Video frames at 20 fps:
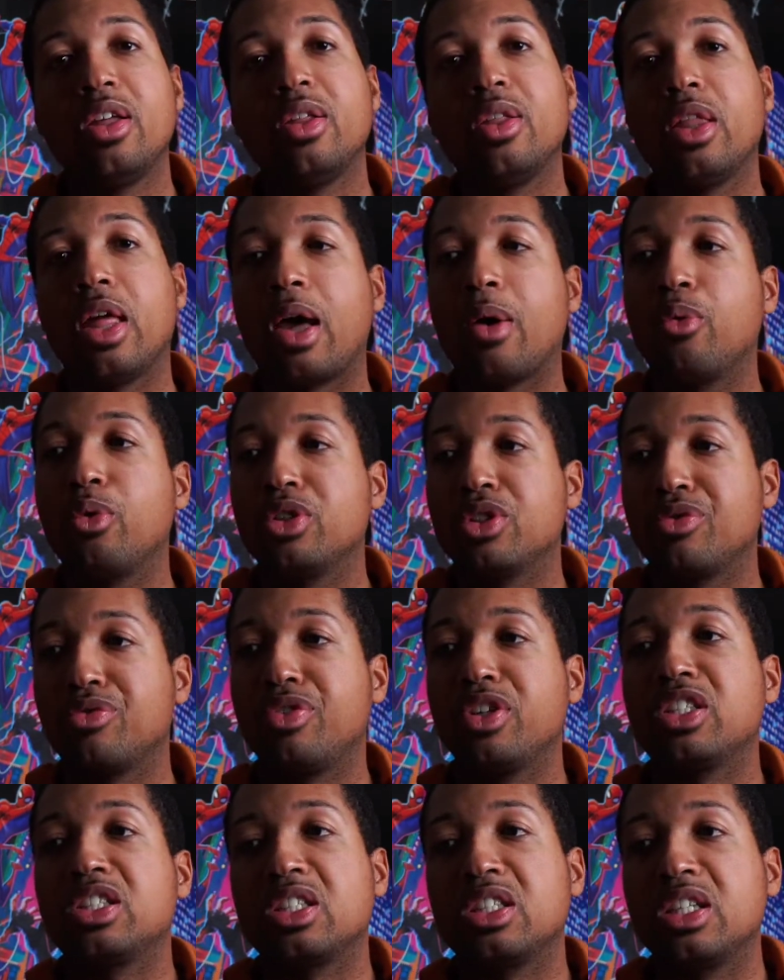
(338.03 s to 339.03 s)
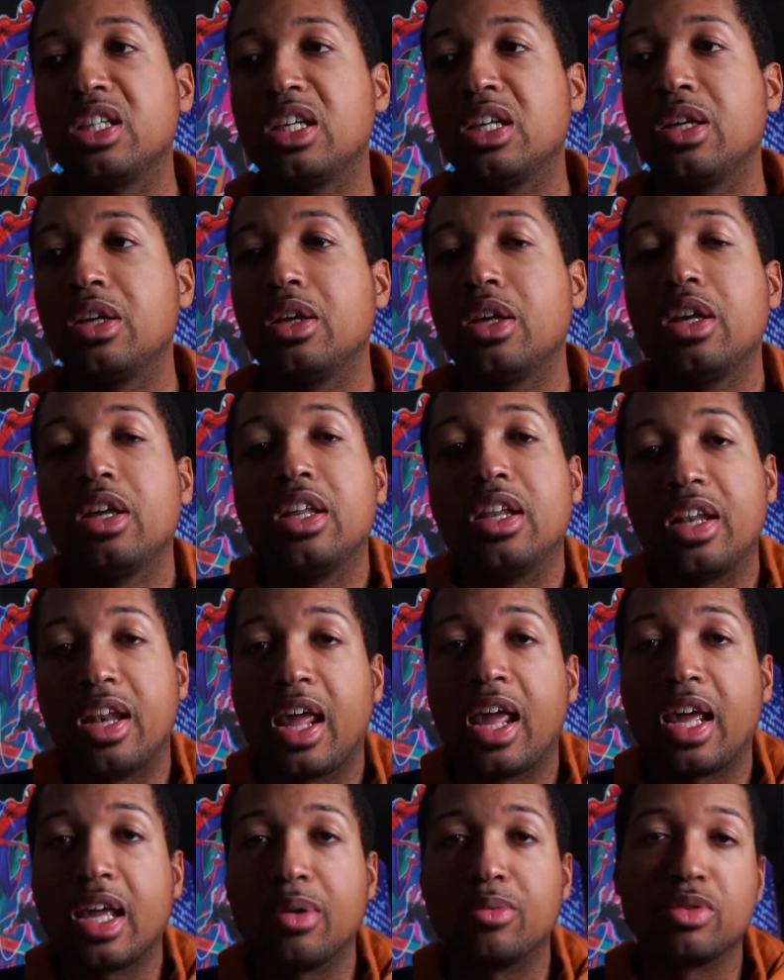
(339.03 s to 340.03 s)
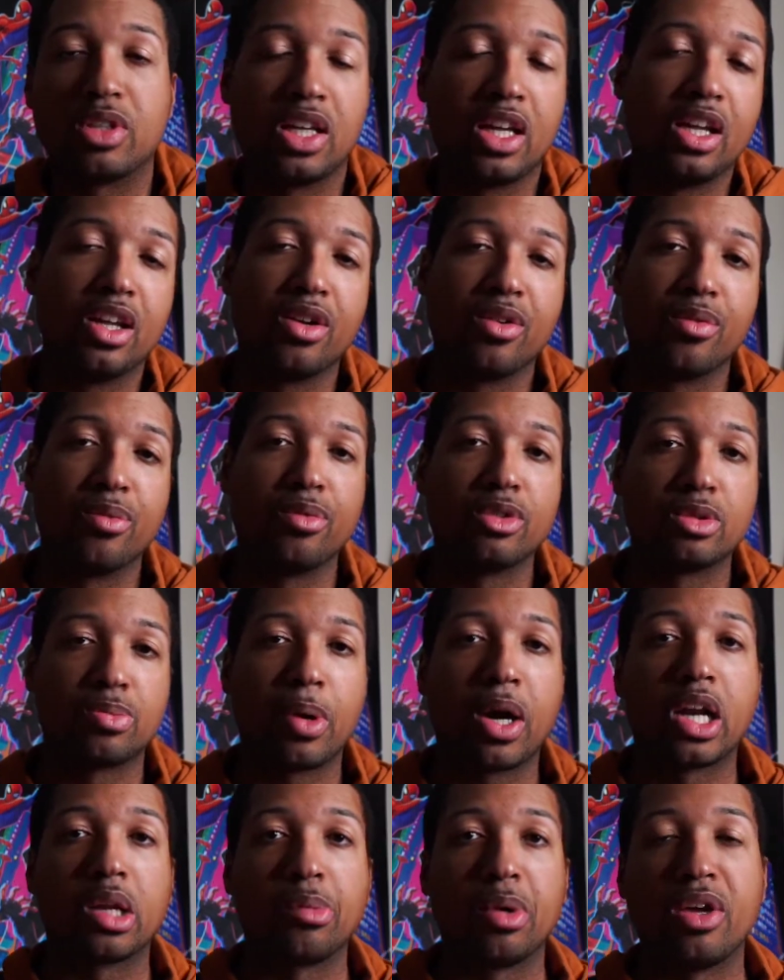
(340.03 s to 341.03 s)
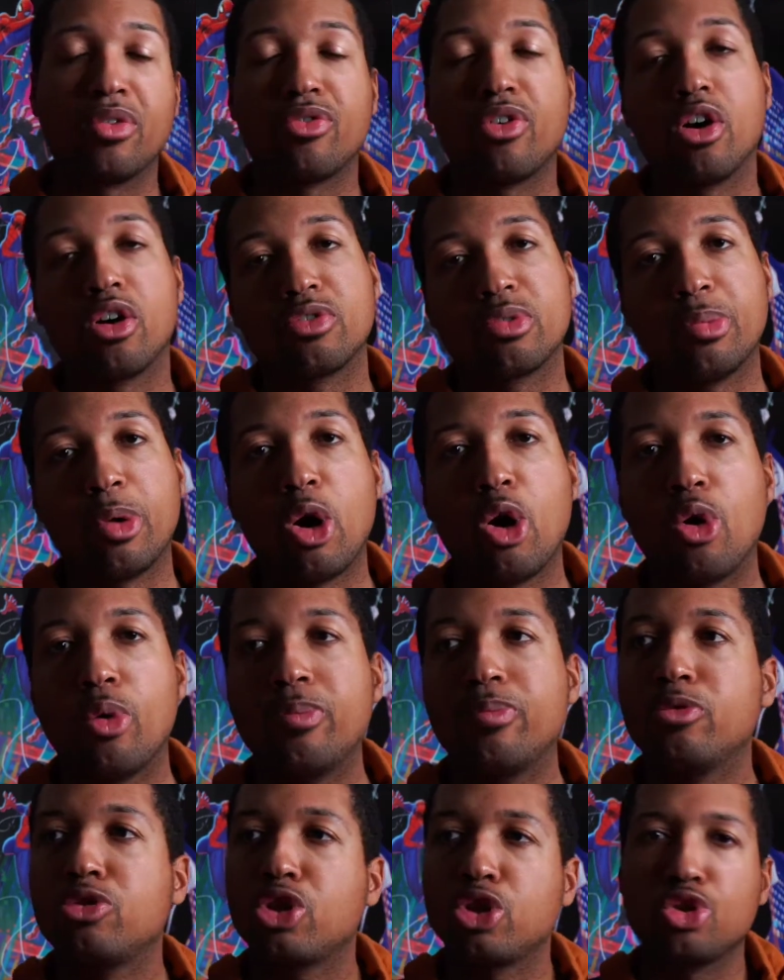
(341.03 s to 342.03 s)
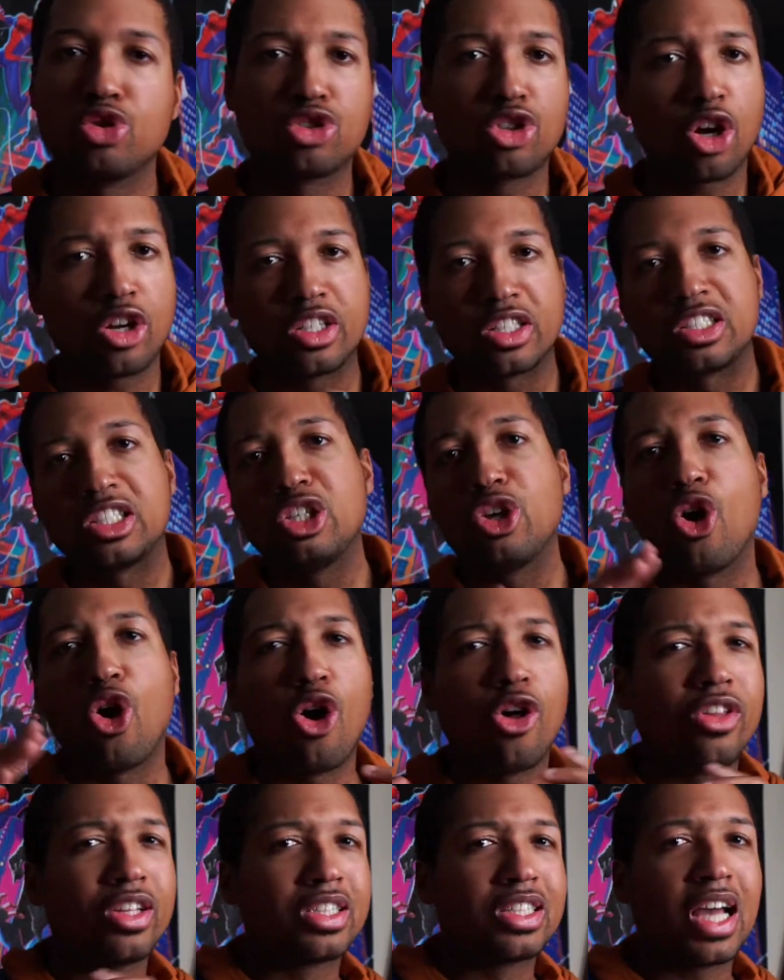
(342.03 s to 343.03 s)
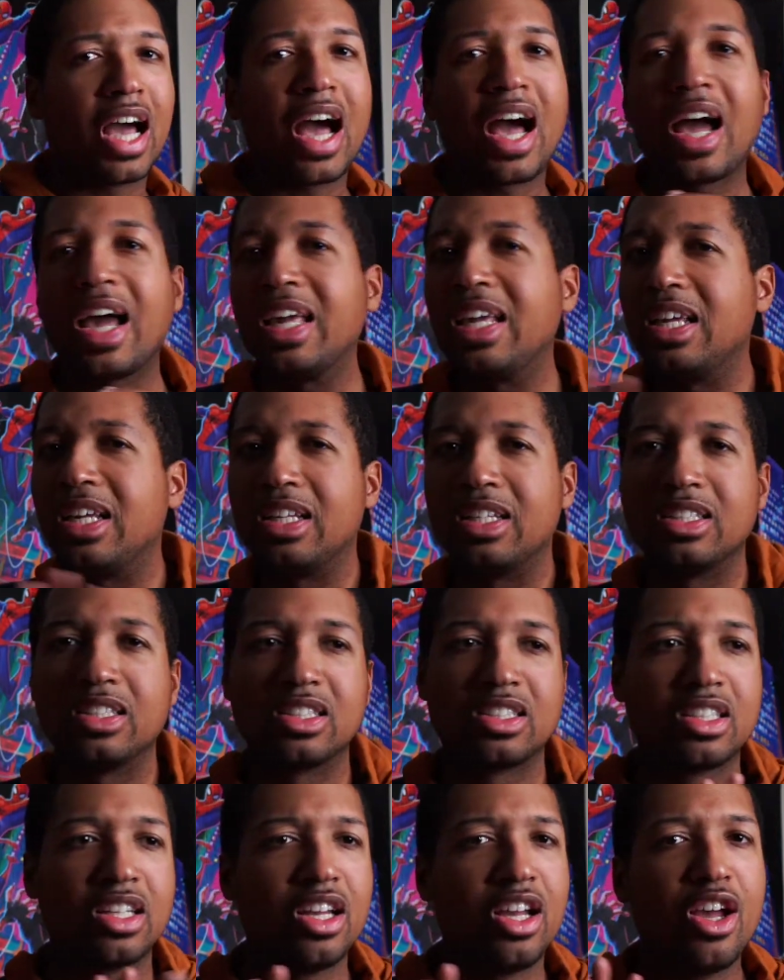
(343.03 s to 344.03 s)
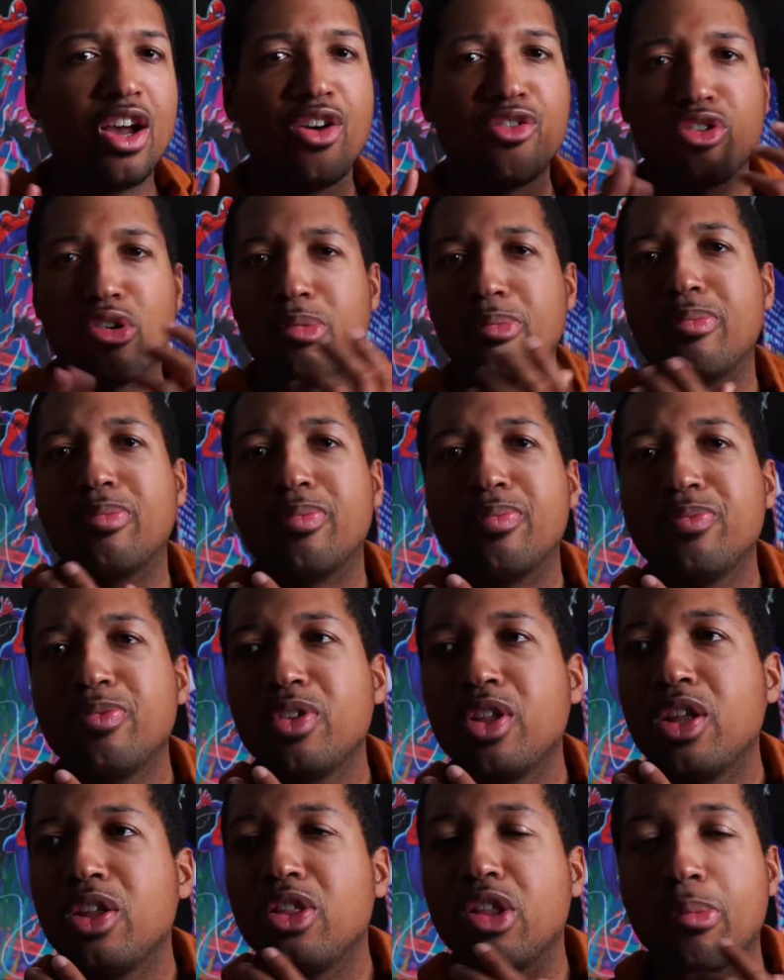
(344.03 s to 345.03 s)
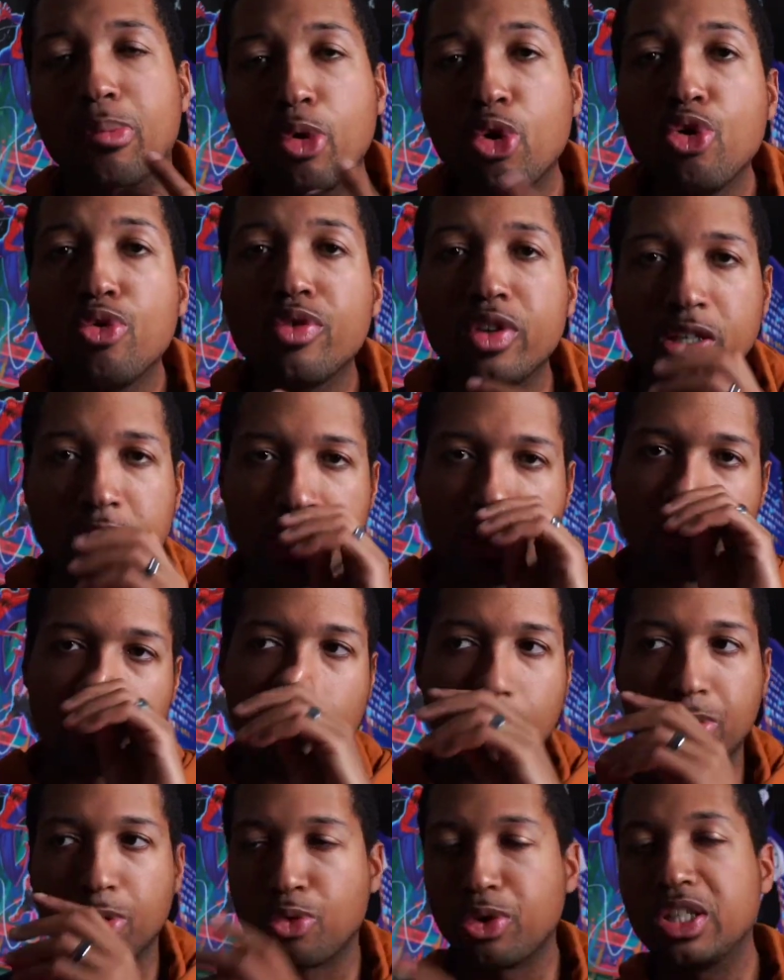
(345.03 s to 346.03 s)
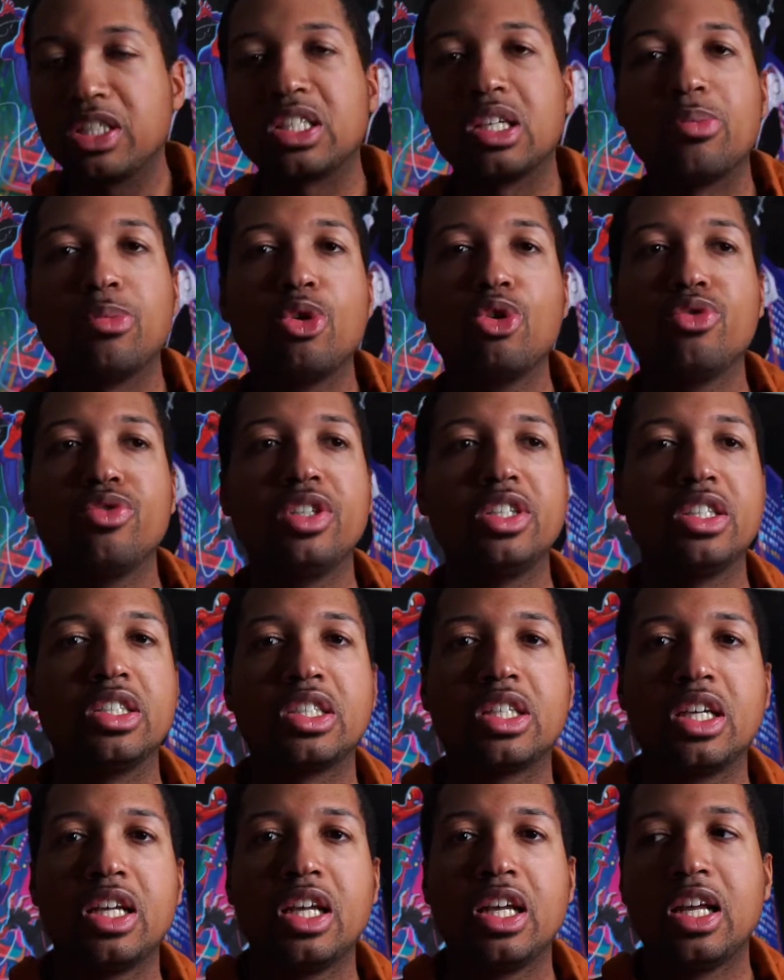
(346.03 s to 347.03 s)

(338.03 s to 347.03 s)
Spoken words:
that was officially named in Spider-Man Far From Home. So you're starting to see all the tie-ins from the movies, from the recent movies,